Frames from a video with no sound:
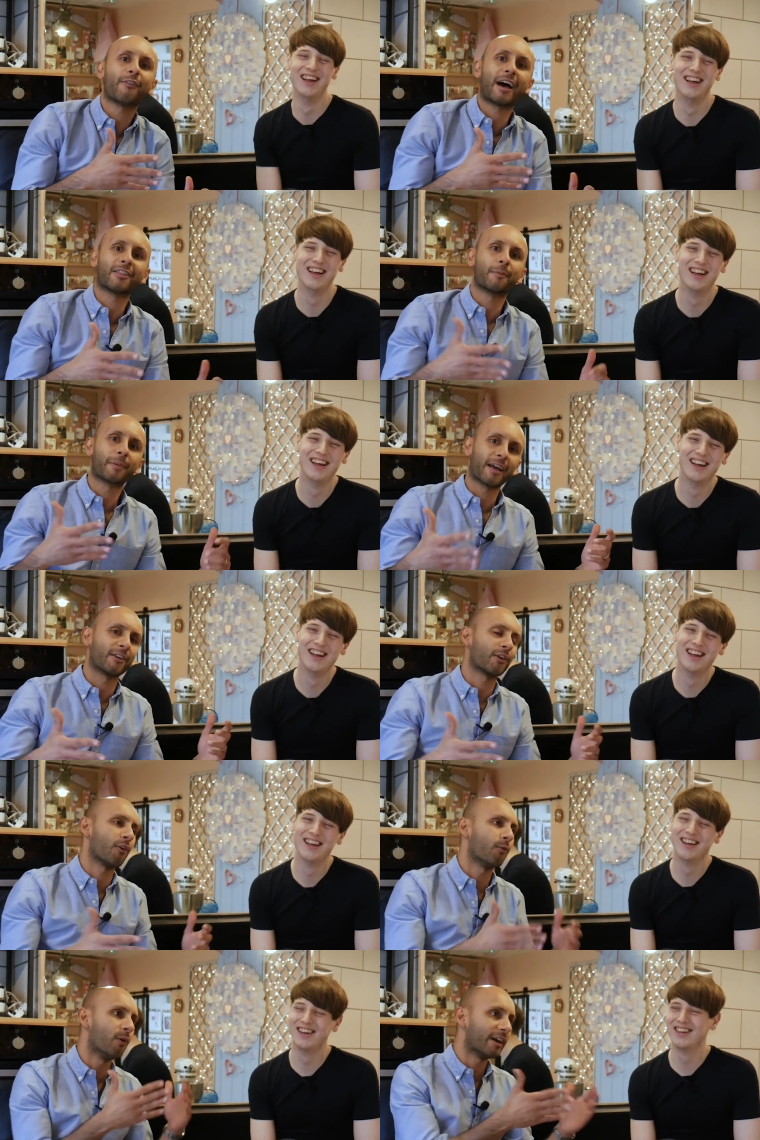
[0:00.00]
Speaker 1: had the pleasure
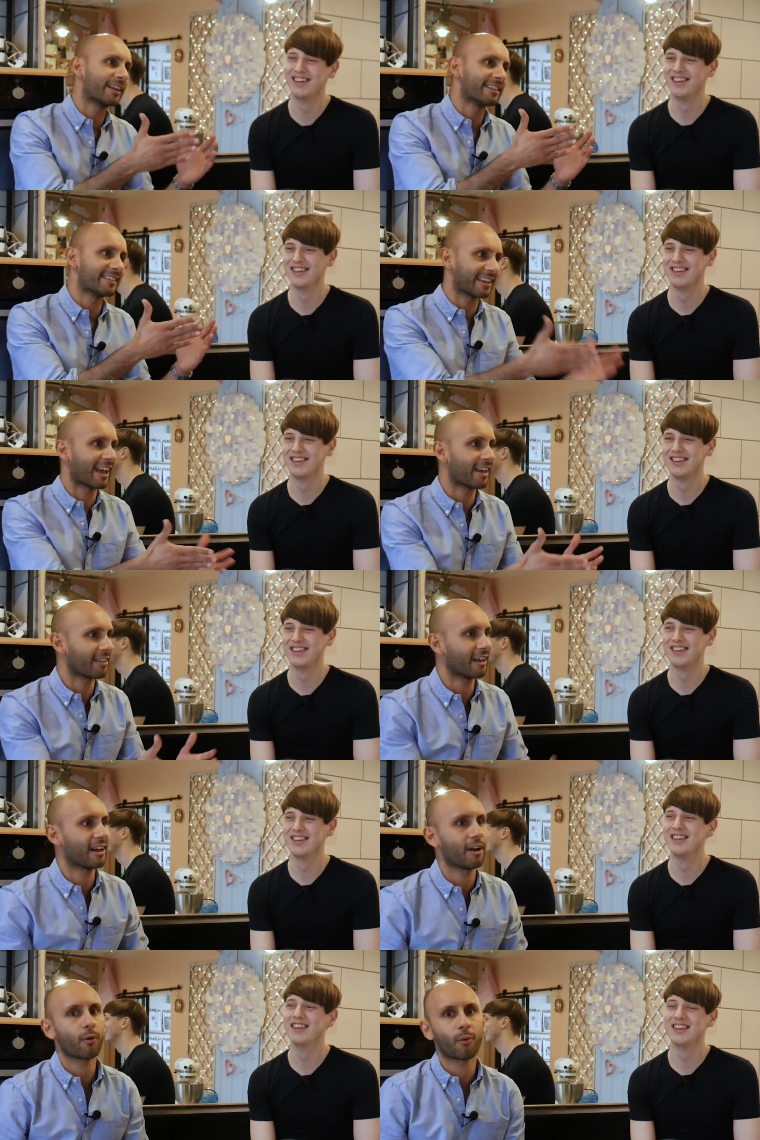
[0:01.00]
of working
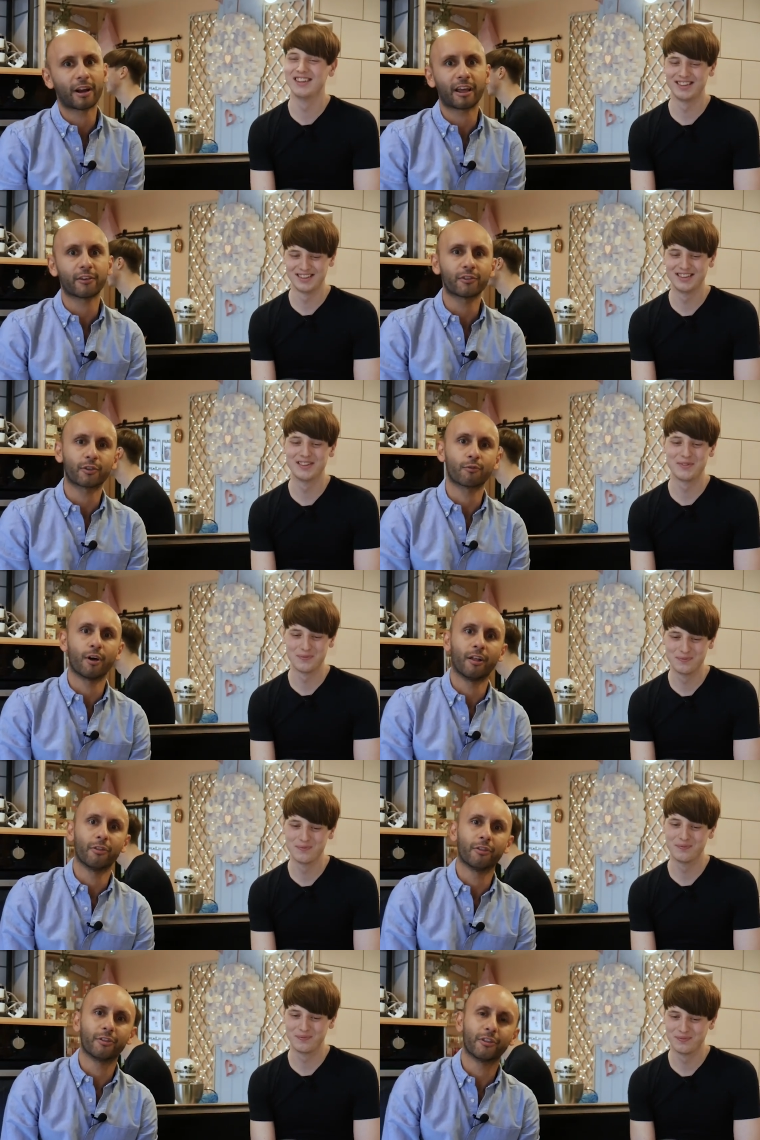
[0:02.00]
together when I used to
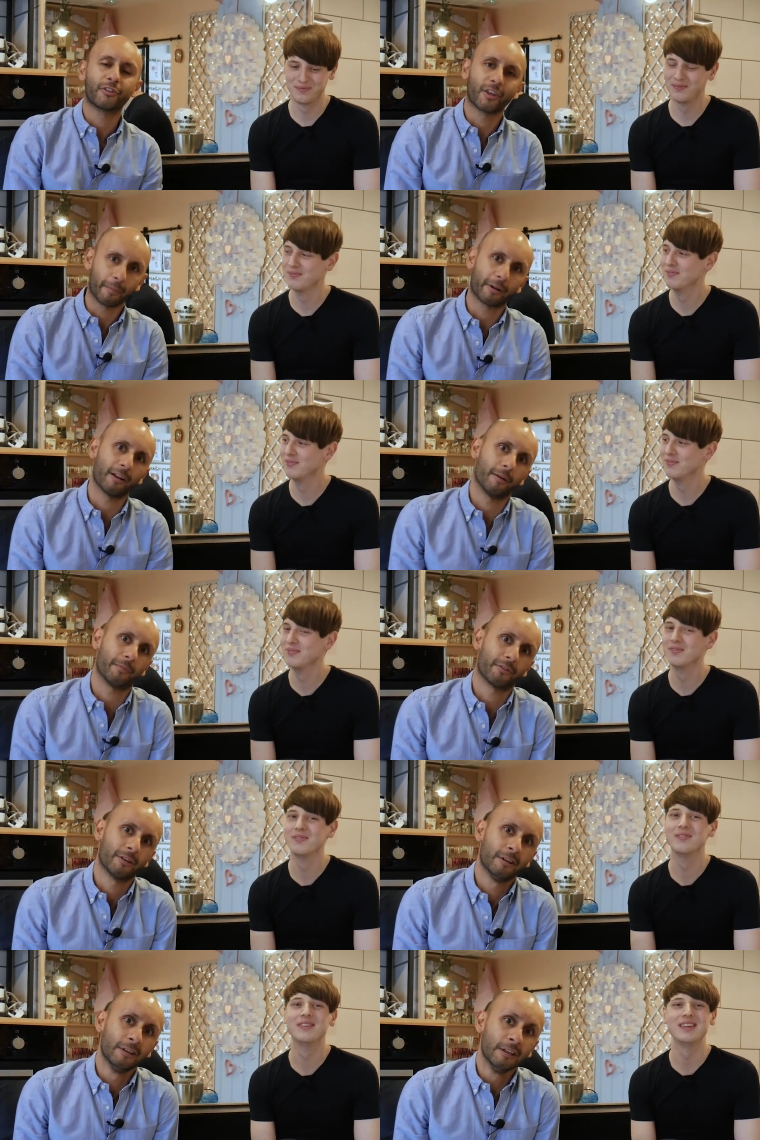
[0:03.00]
run the sub clubs.
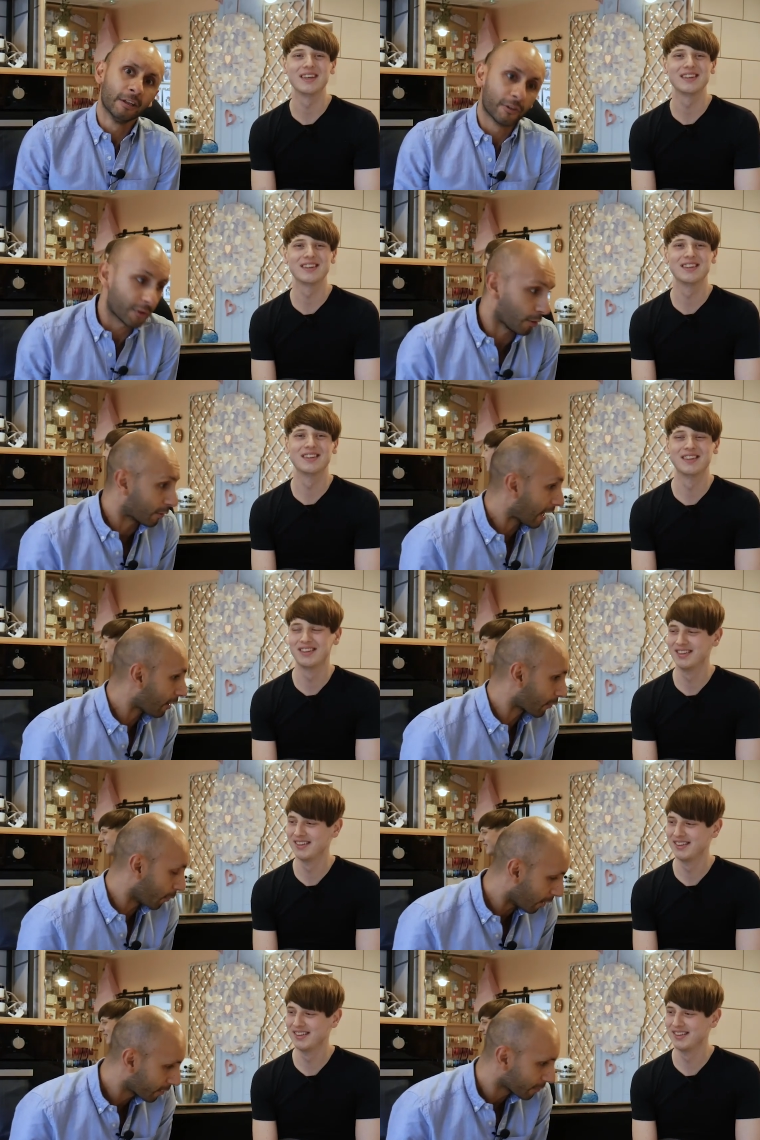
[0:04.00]
So, Gareth,
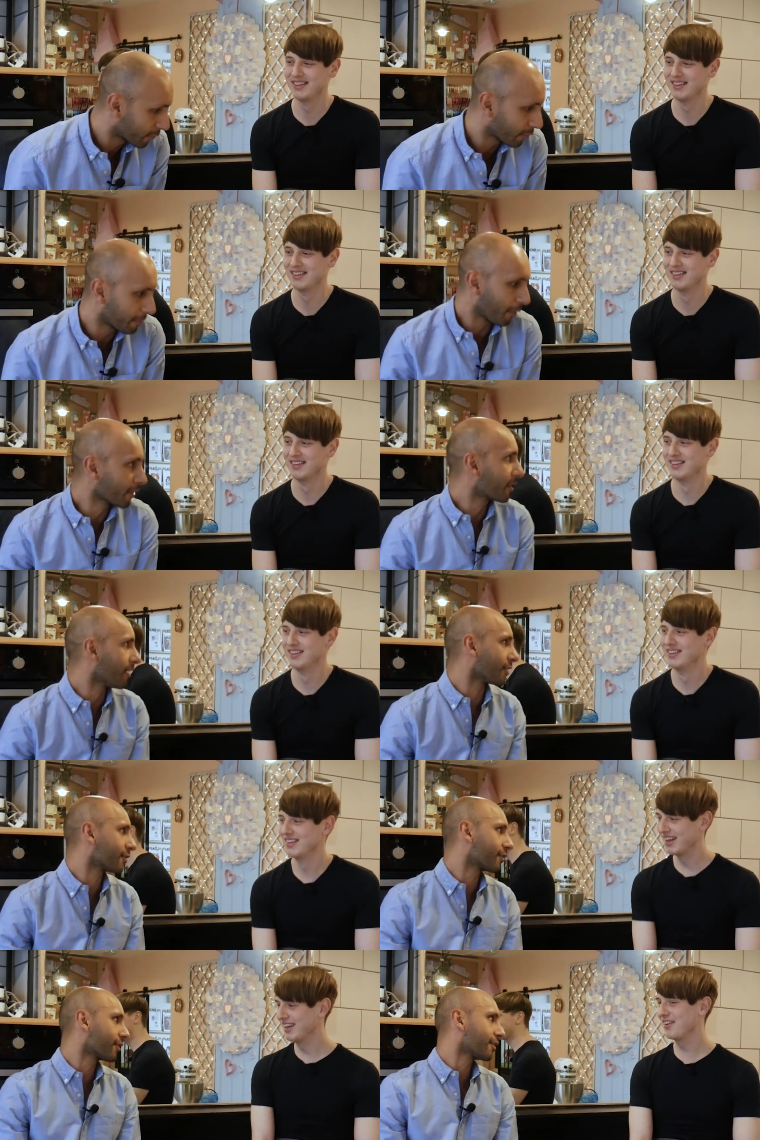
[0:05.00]
welcome to the
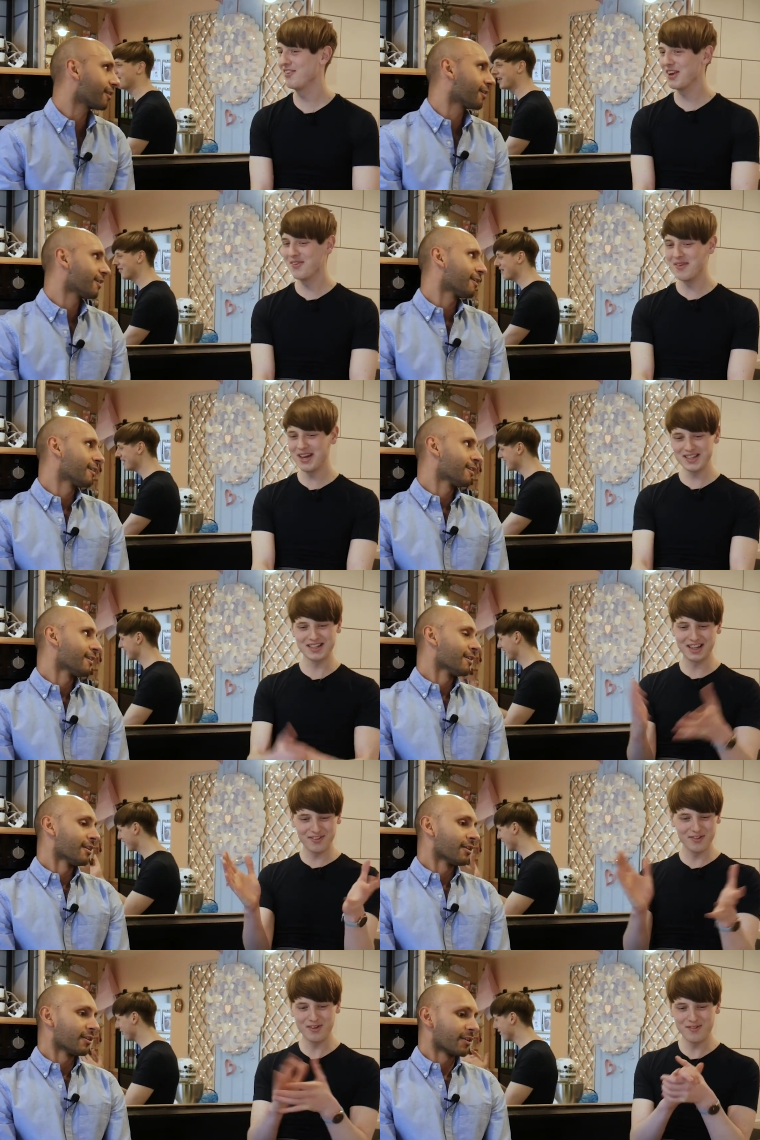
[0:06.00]
podcast. Thank
Speaker 2: you very much. Thank
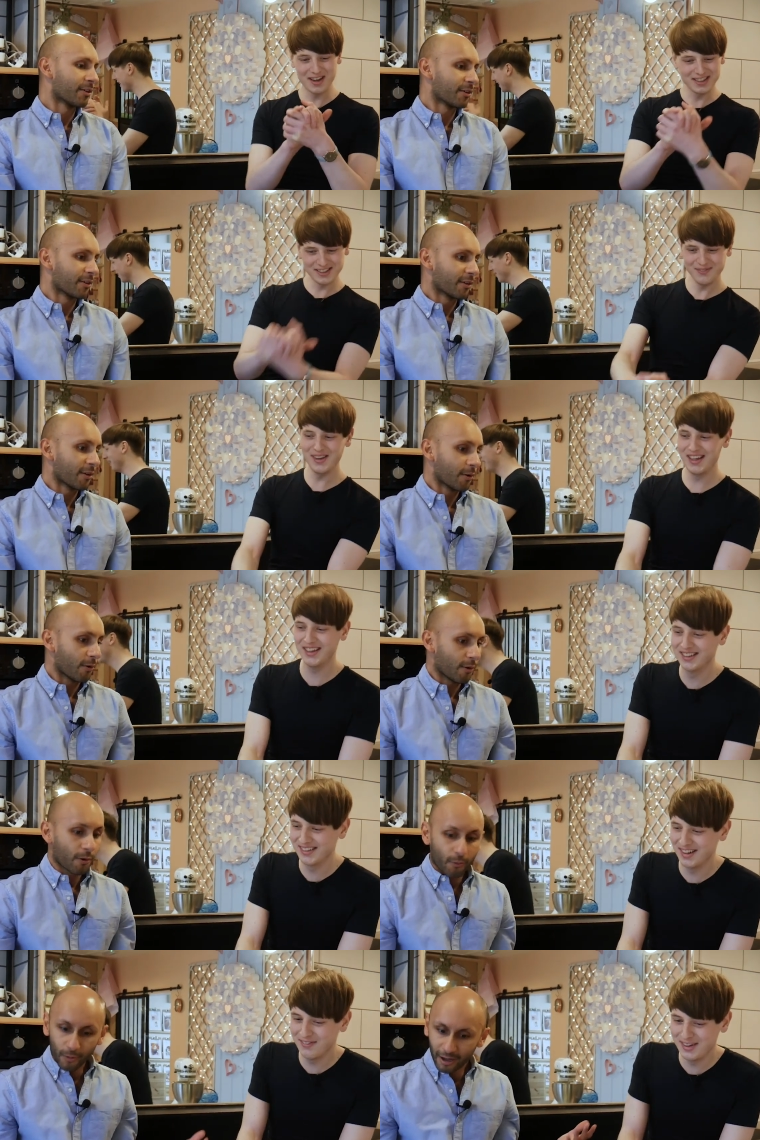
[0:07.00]
you for inviting me.
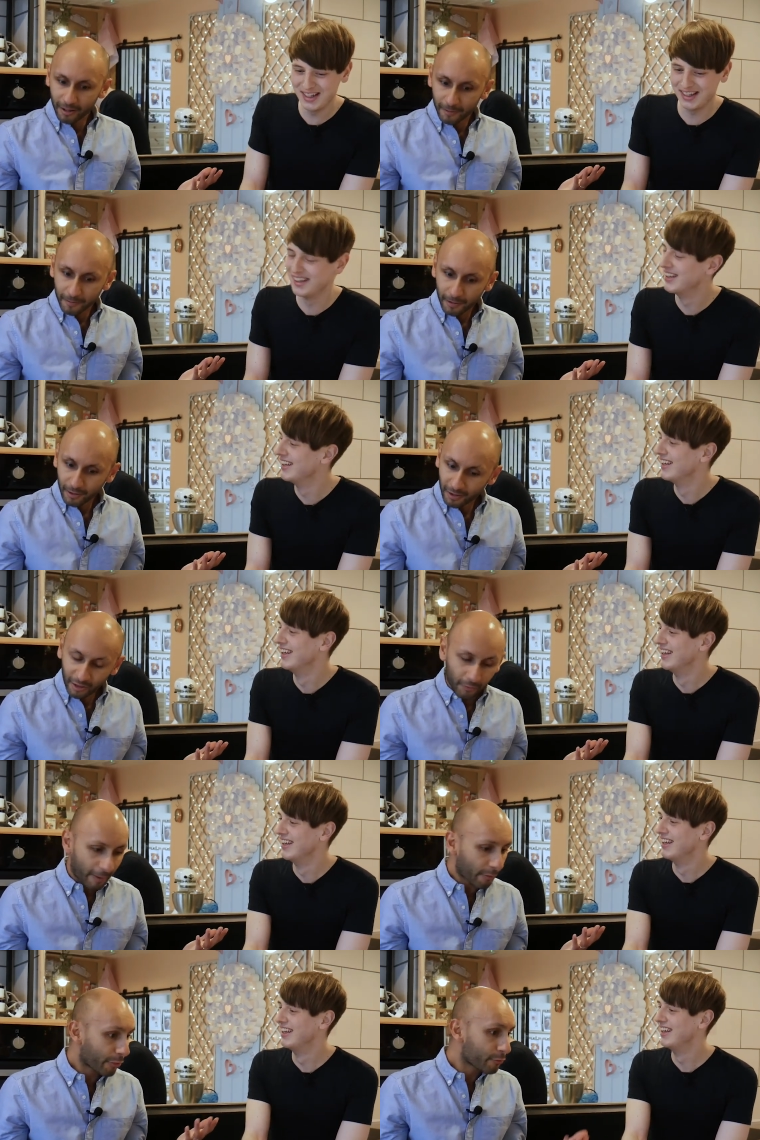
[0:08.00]
It's lovely. Well,
Speaker 1: it's
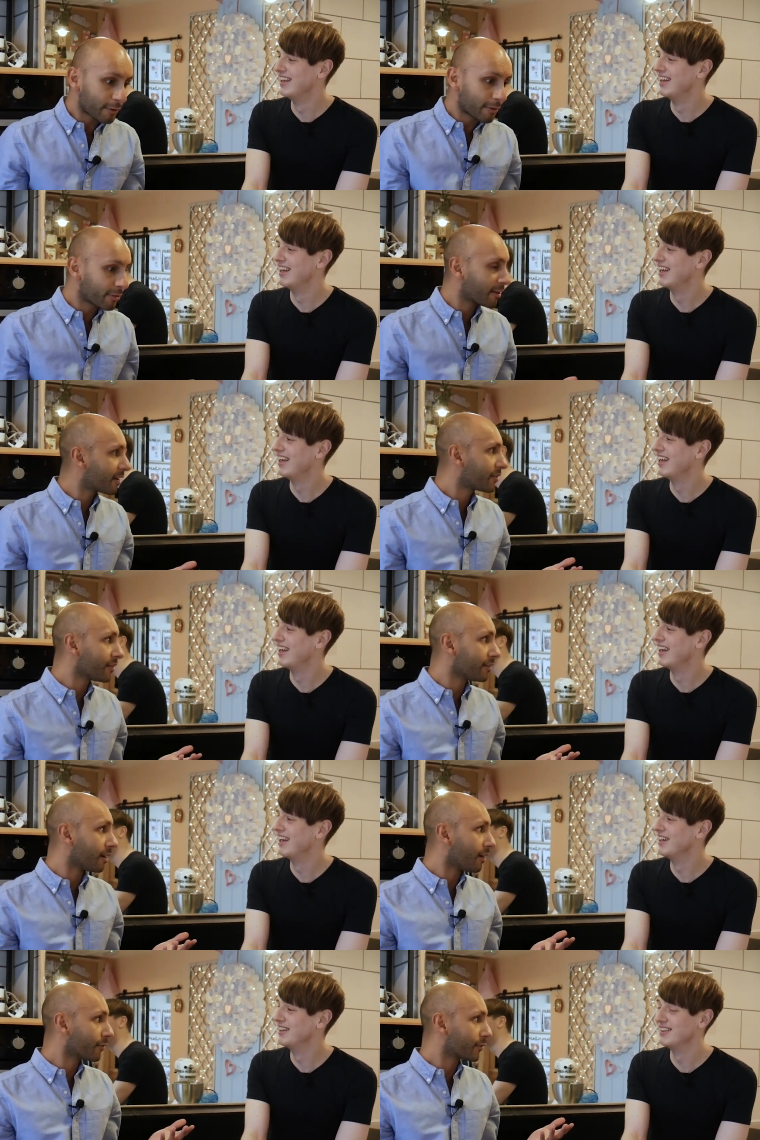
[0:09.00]
about 3.30 in the
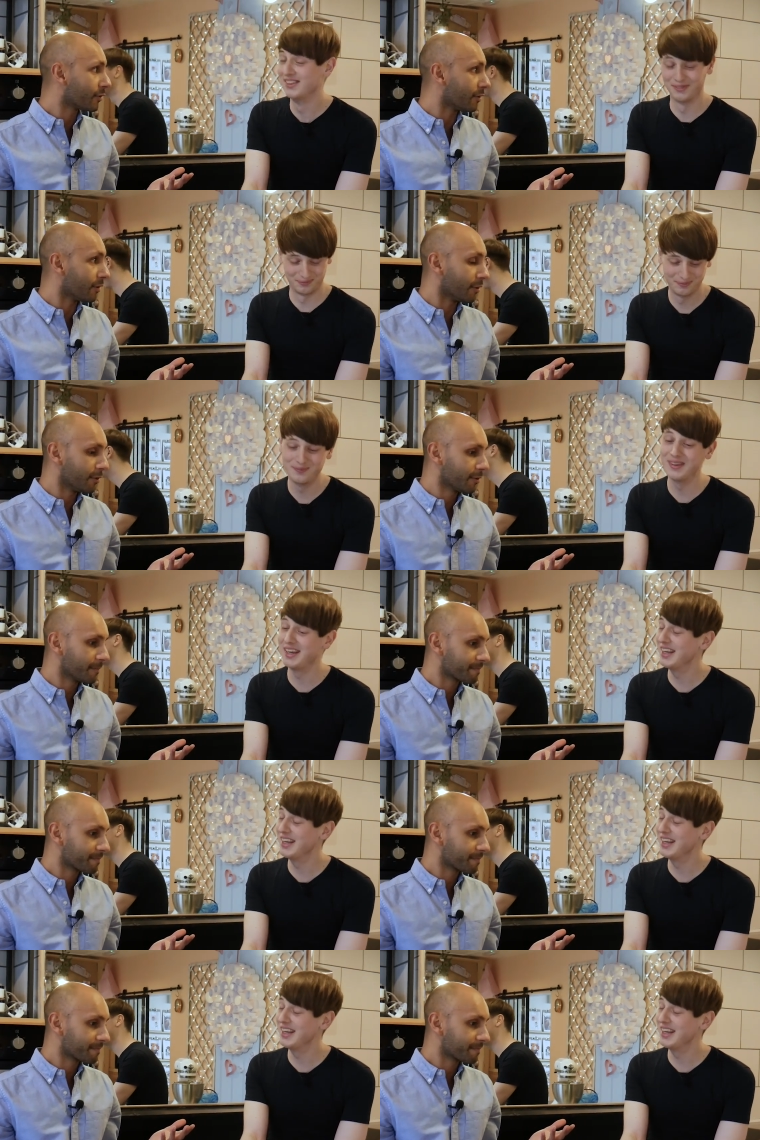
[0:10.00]
afternoon. It